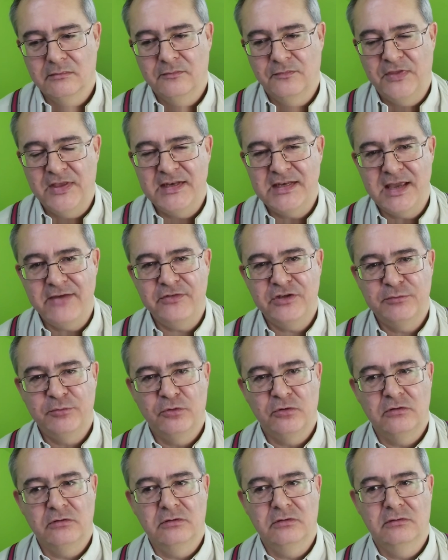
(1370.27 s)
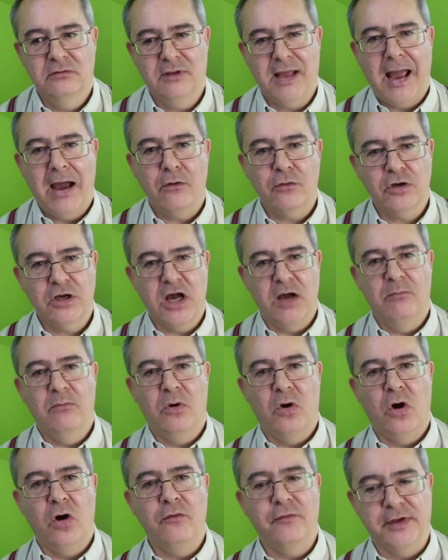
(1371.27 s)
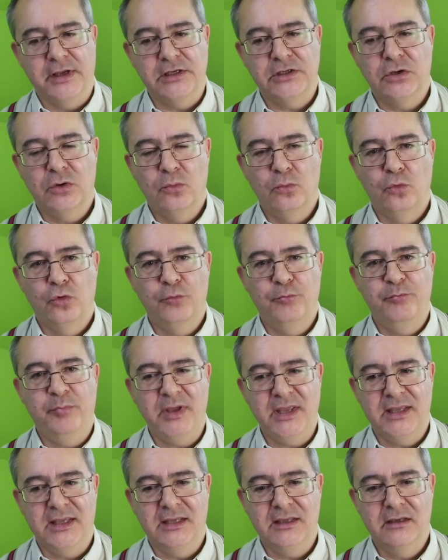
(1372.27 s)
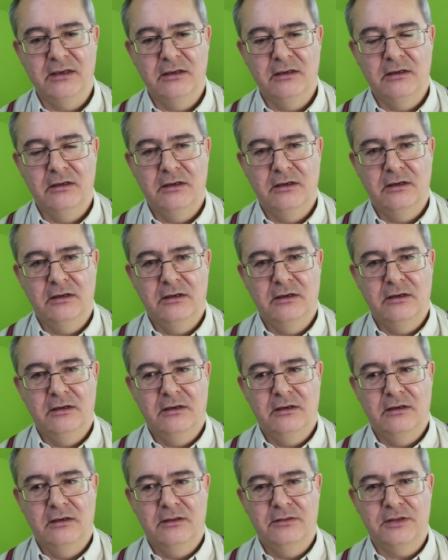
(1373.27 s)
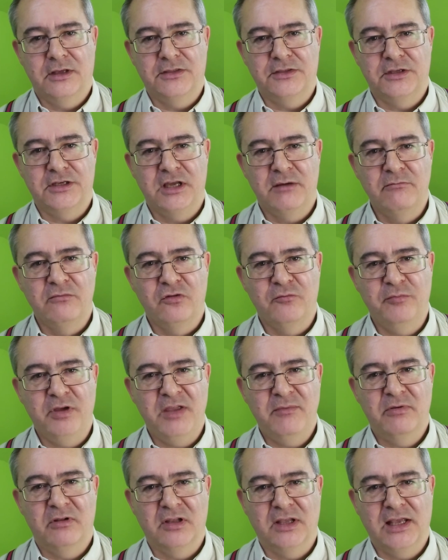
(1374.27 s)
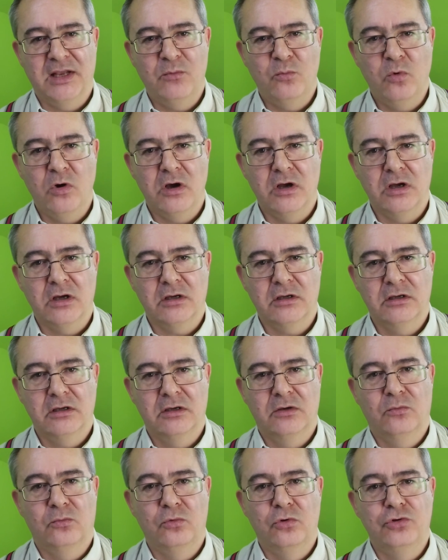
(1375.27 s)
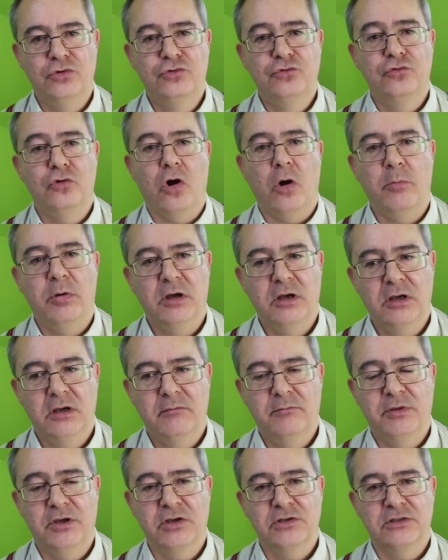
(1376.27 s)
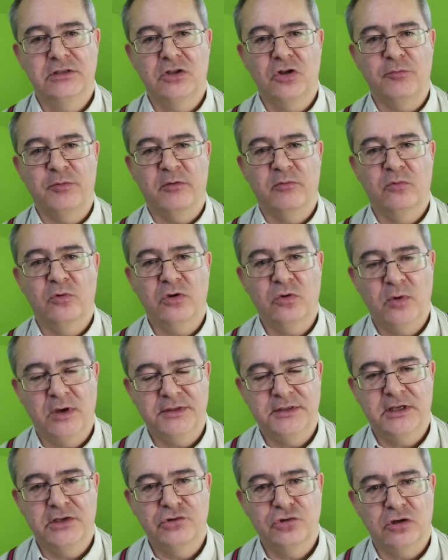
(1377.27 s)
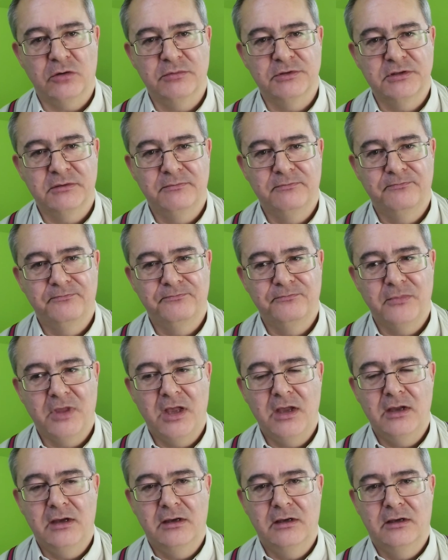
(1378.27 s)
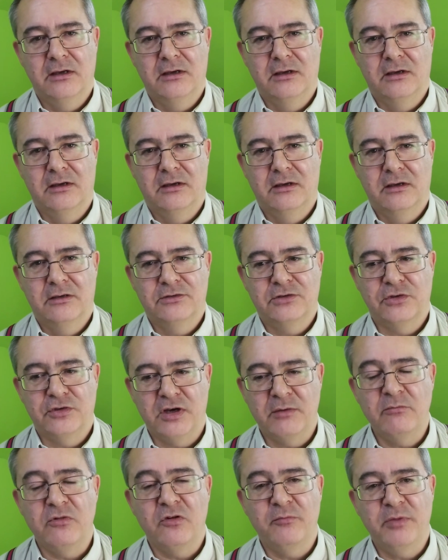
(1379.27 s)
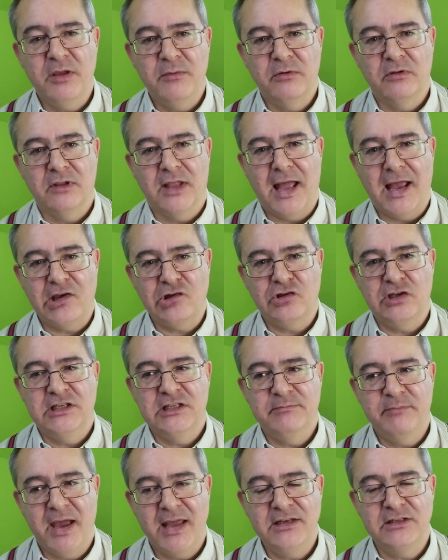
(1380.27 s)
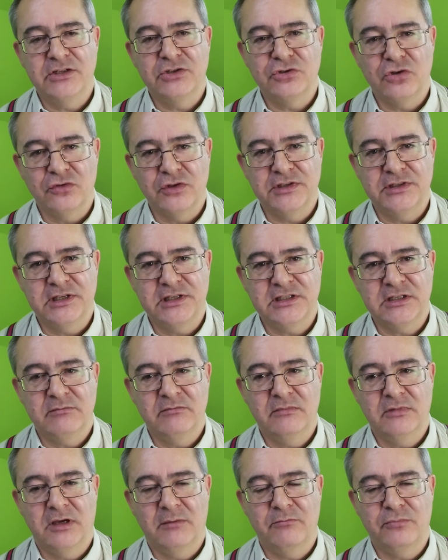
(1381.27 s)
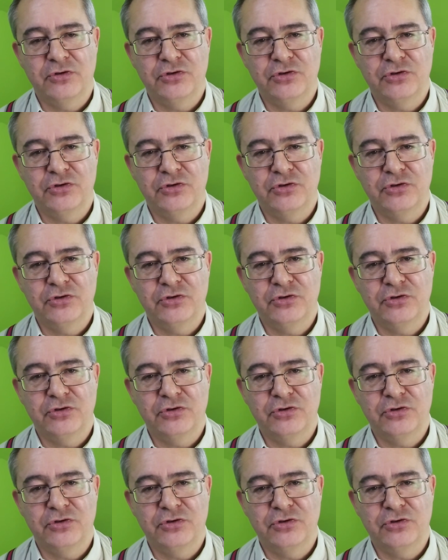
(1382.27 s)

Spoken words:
the inevitable outcome of it would be that the number of people in work would drop, because a lot of people would quit their jobs. So the number of people actually dependent on the system and